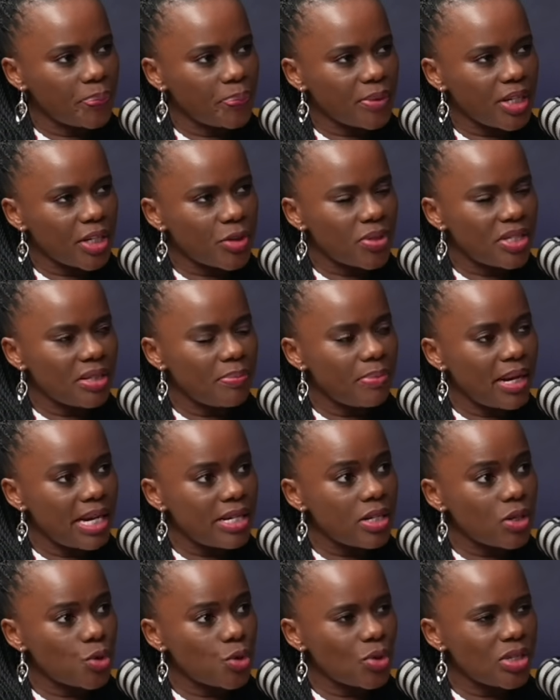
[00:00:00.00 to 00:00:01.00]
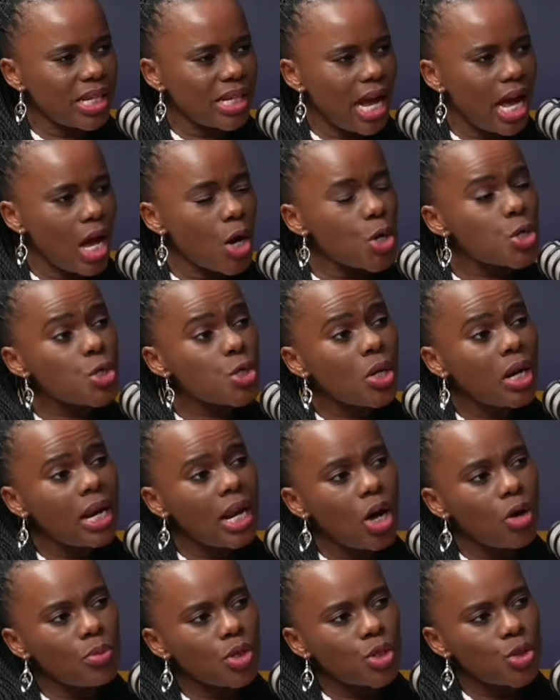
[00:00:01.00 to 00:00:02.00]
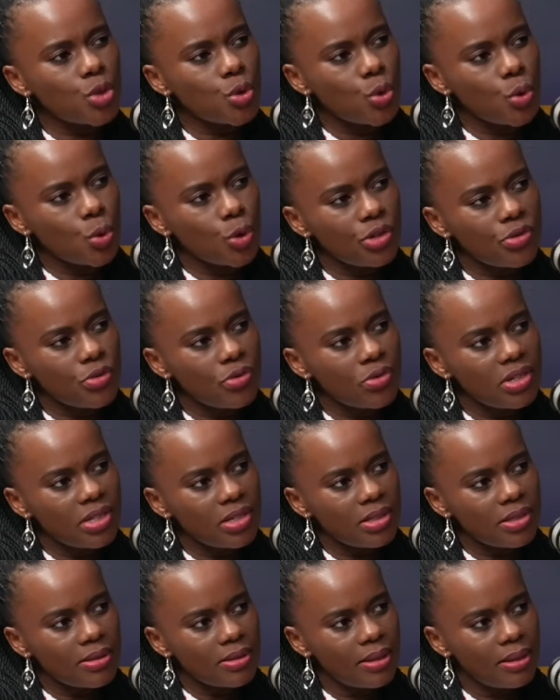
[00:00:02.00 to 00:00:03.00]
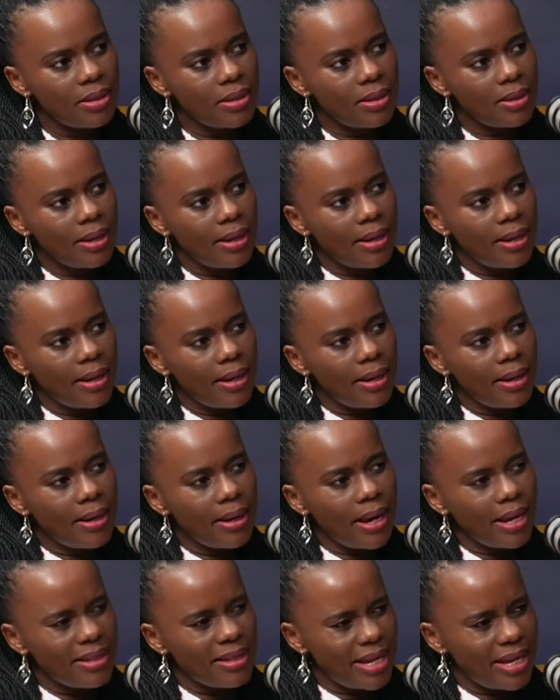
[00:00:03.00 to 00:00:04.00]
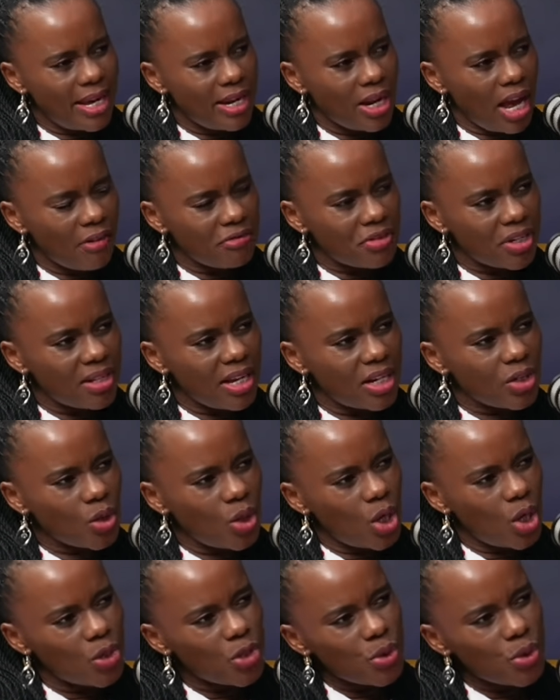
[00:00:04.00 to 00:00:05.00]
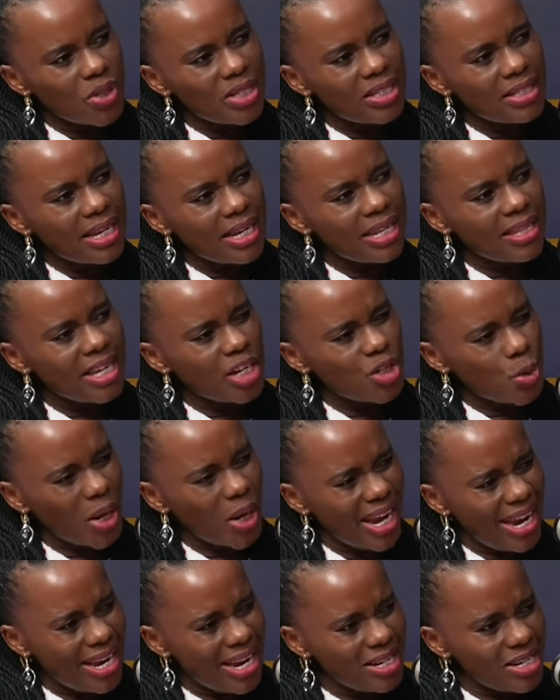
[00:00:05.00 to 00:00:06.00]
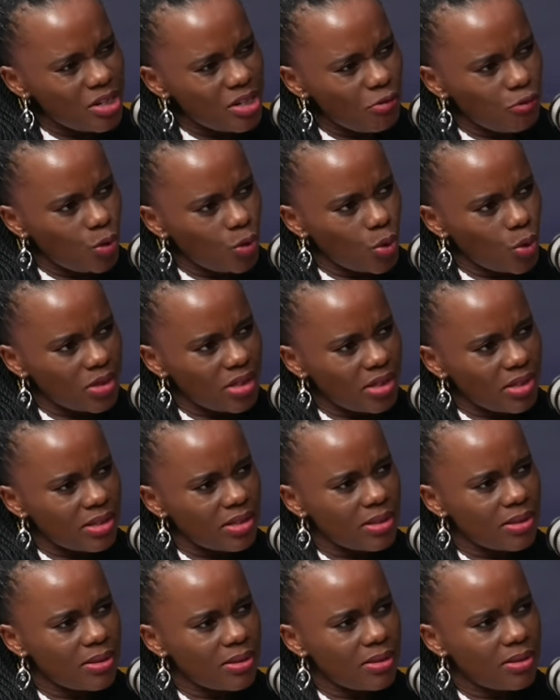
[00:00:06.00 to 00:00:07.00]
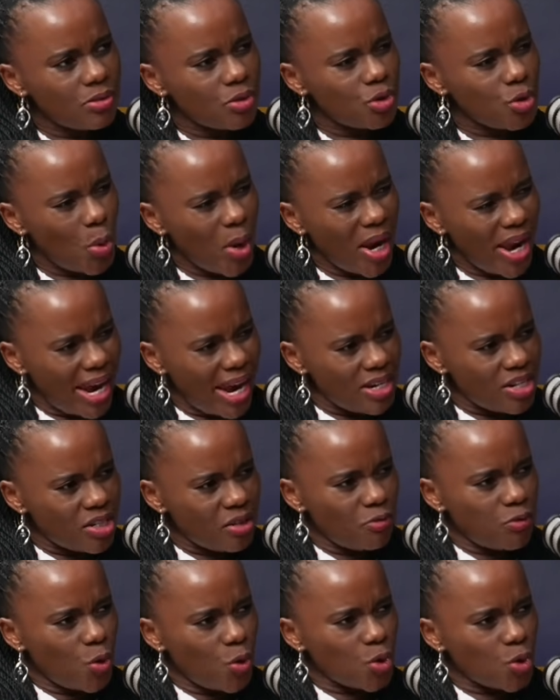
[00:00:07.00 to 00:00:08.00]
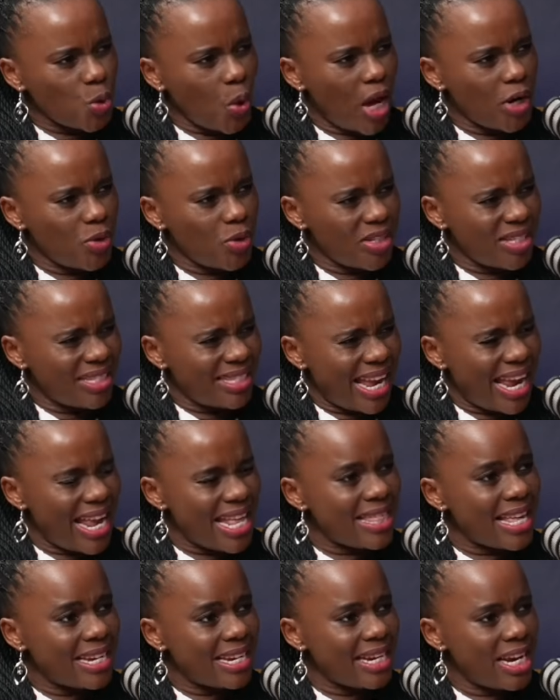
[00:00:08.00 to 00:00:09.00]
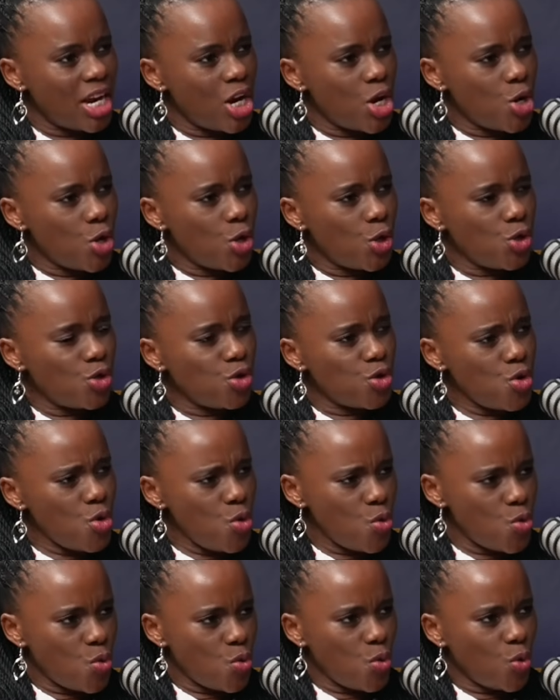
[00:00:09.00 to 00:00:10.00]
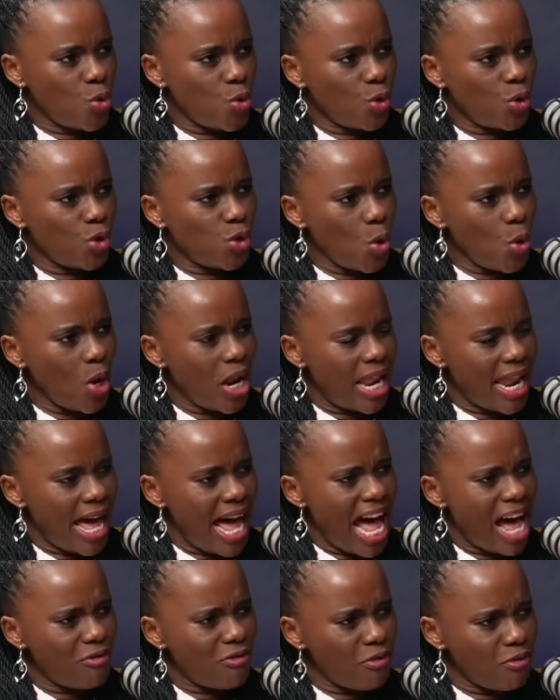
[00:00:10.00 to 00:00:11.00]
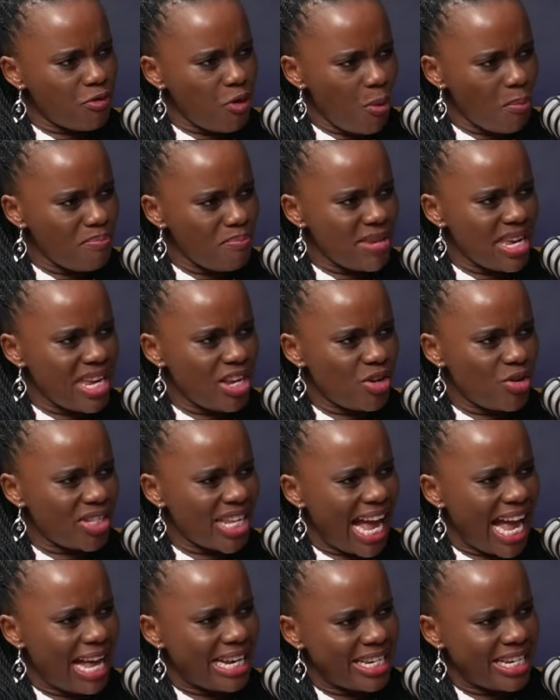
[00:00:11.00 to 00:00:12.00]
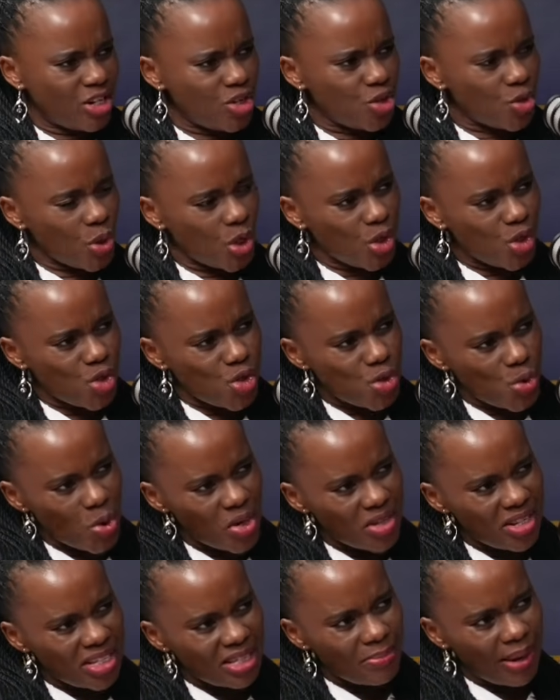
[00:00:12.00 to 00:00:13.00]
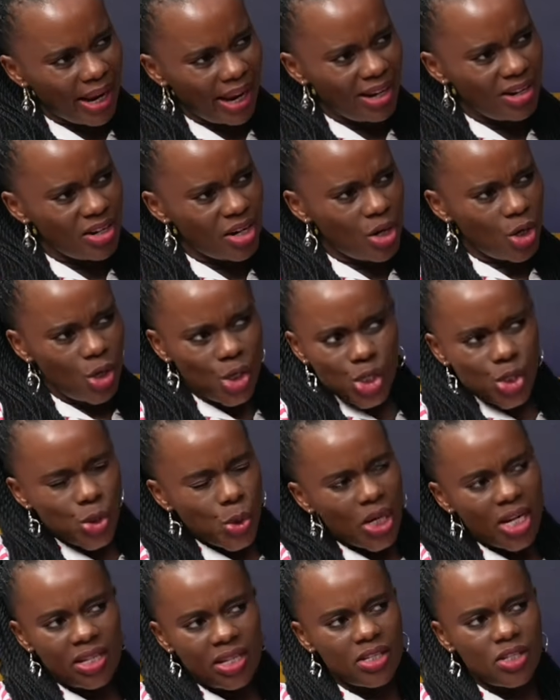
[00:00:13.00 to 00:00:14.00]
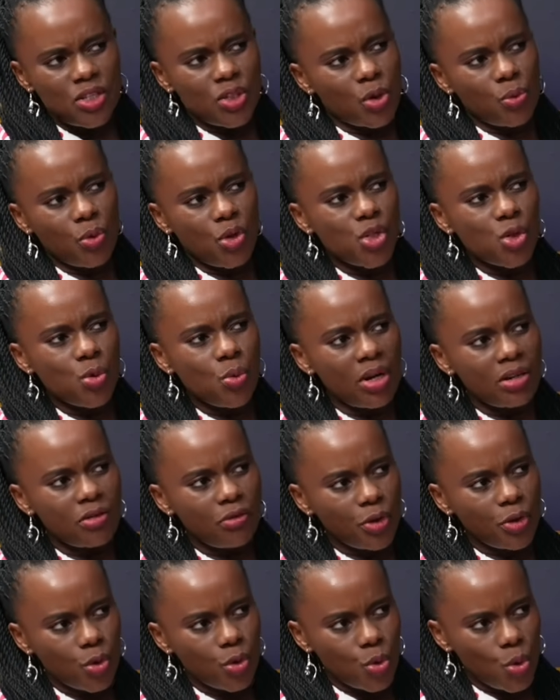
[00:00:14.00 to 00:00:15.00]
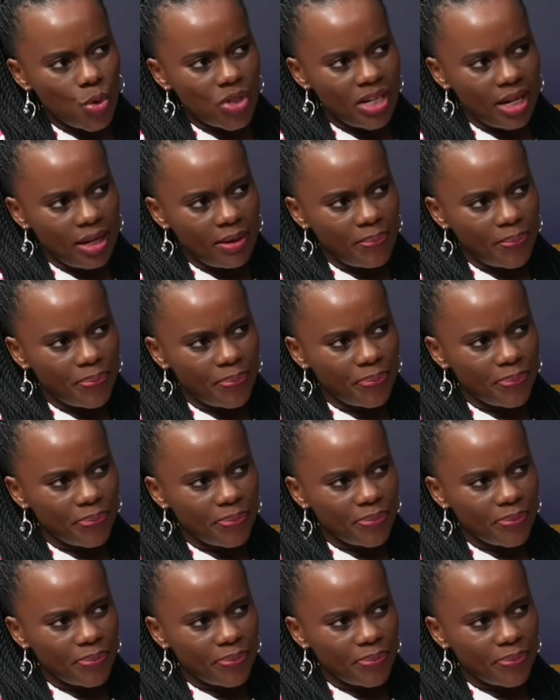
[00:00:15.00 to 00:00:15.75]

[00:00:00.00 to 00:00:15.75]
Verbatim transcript: It was a battle to say, How do you allow me to go through this? And then after that, God, you say that you hate divorce. Mm. You hate divorce. So are you saying that you, your love for me, you say I need to endure this pain? Surely this is not what you want for your daughter. Mm.